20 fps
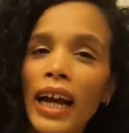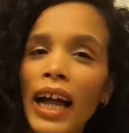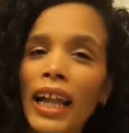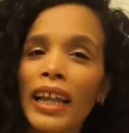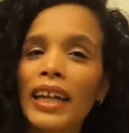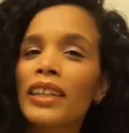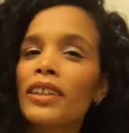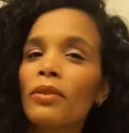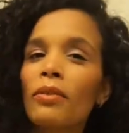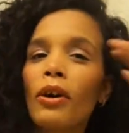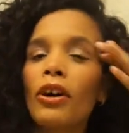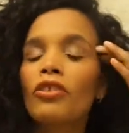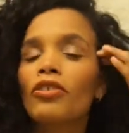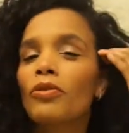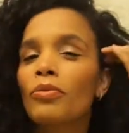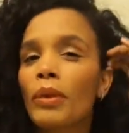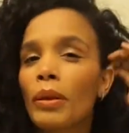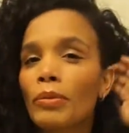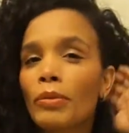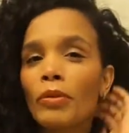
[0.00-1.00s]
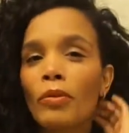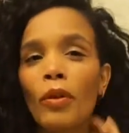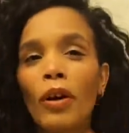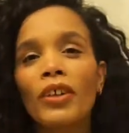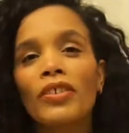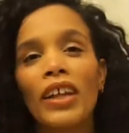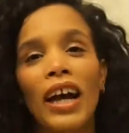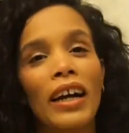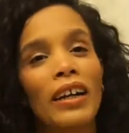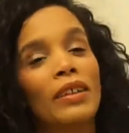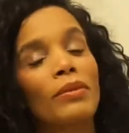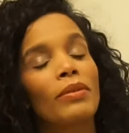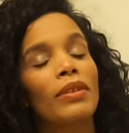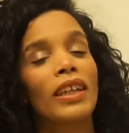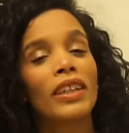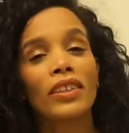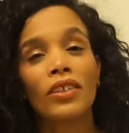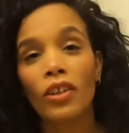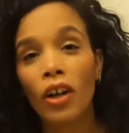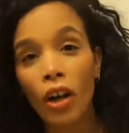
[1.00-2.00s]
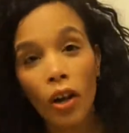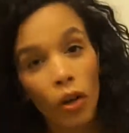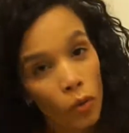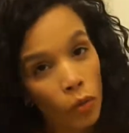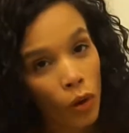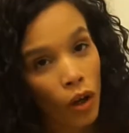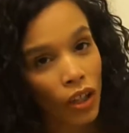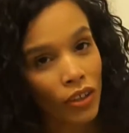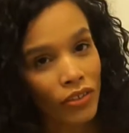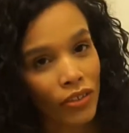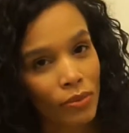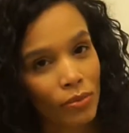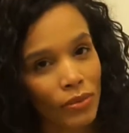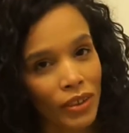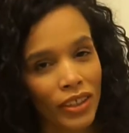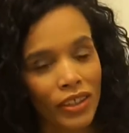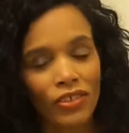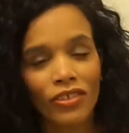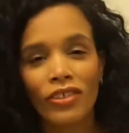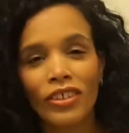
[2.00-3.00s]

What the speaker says: I like to wash it maybe once. I even like to cold wash it much.